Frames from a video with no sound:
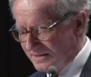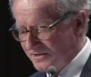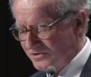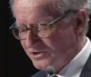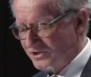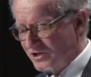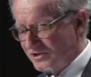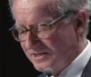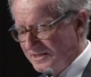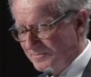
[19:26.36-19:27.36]
There is no
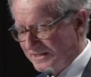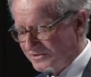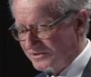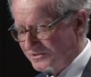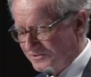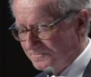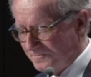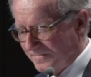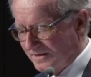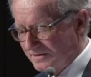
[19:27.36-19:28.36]
clear message
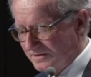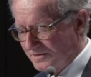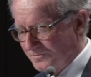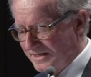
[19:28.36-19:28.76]
that